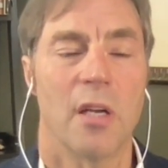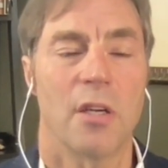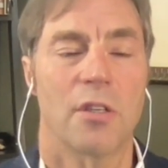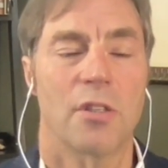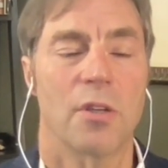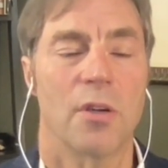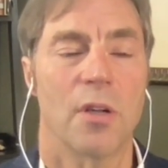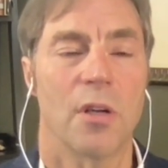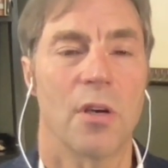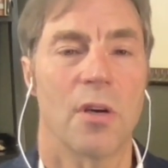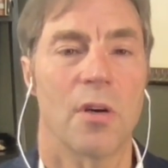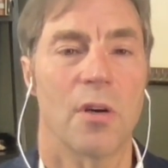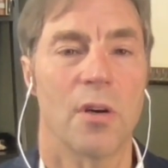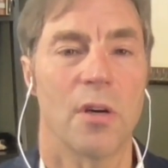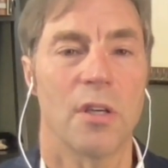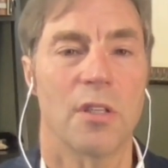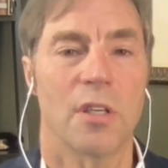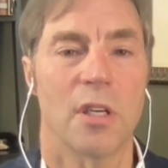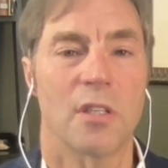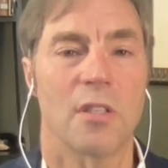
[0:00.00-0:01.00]
should
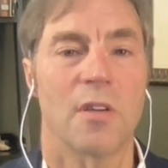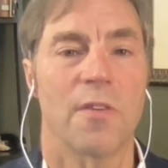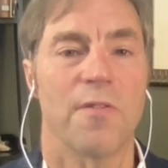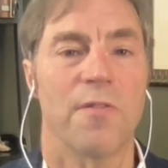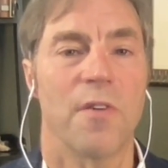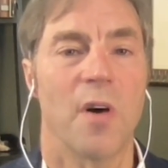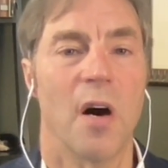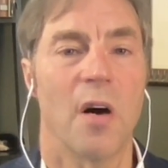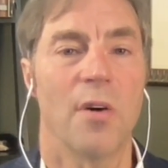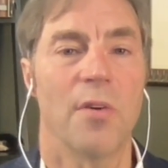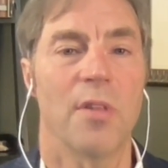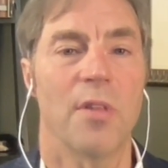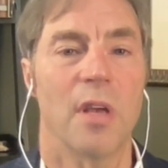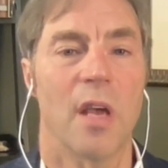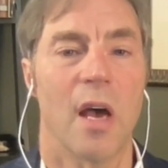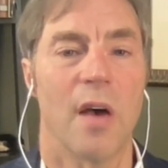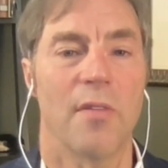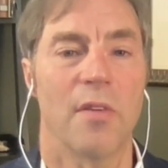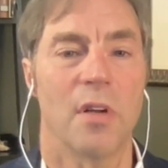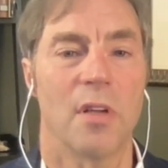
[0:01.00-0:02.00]
encourage us to follow the
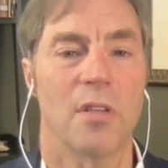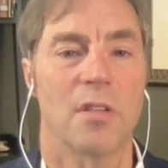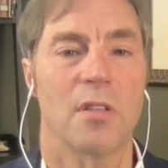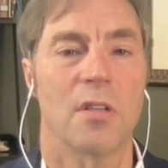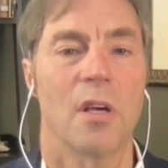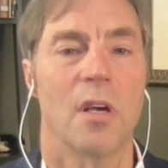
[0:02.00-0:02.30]
evidence